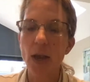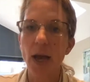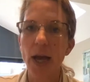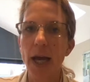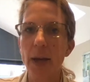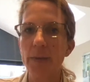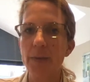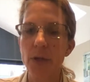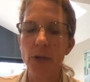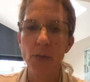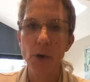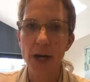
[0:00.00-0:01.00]

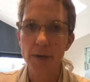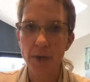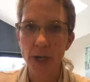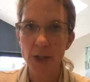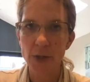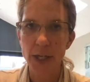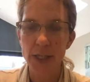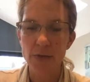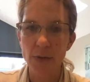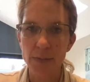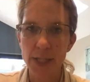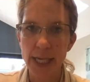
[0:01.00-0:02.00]
why it fluctuates
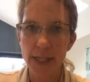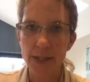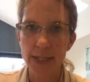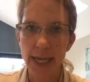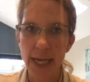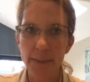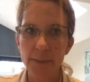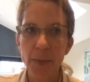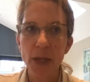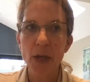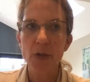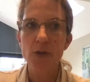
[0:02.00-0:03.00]
from day to day.
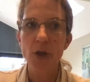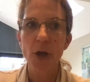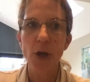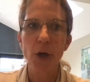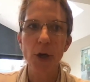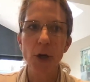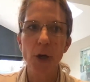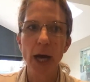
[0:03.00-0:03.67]
So